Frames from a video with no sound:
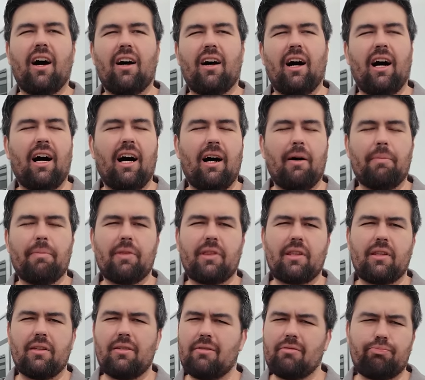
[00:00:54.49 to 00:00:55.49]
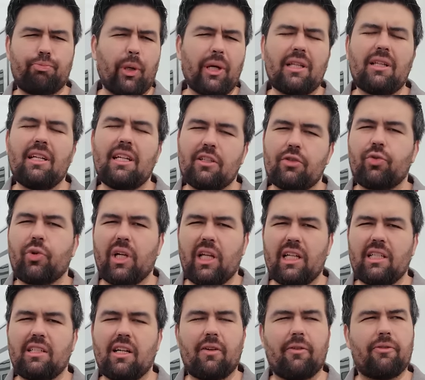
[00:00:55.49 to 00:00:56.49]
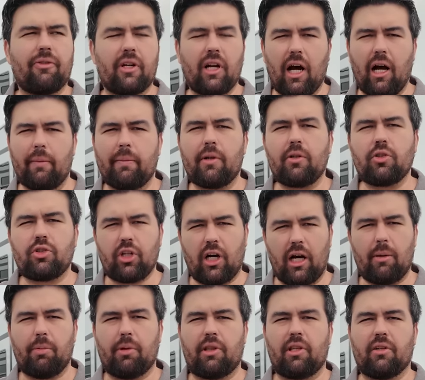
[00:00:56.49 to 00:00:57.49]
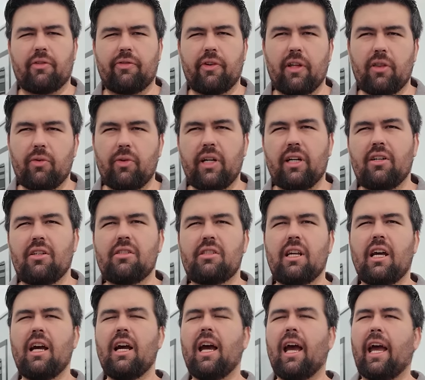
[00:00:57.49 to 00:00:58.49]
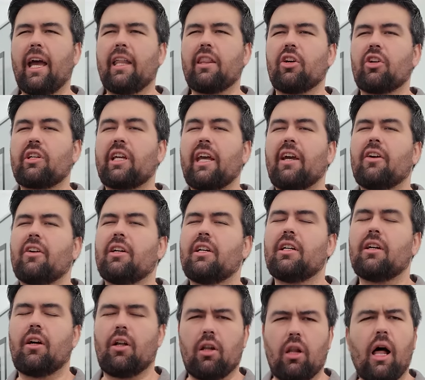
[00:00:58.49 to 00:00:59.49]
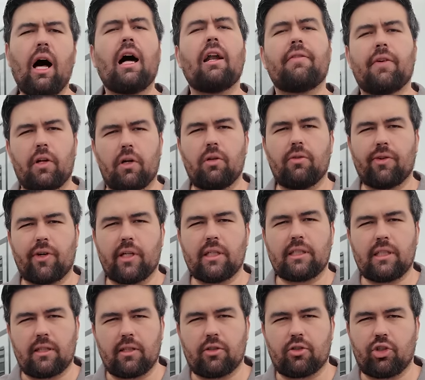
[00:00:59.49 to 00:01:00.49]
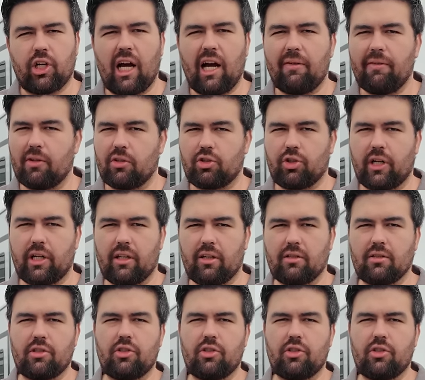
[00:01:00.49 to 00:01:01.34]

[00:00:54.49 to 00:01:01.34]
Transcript: Uh, Brinkley has really done a phenomenal job with their fifth wheels and they're carrying a lot of it over into their travel trailers.